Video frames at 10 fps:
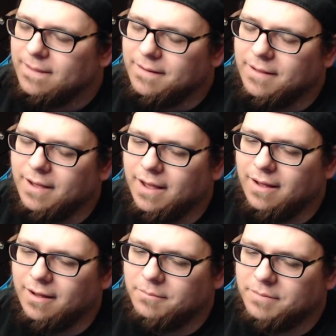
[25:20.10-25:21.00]

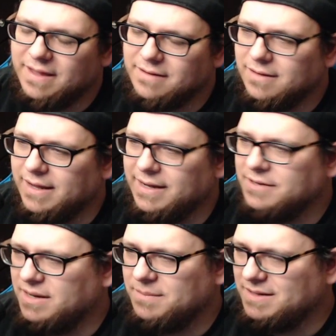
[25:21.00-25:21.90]
But
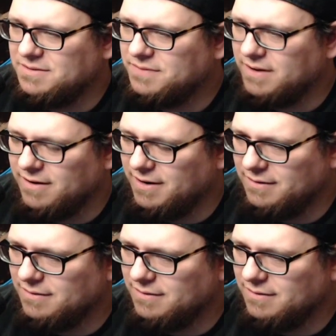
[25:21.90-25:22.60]
it's very,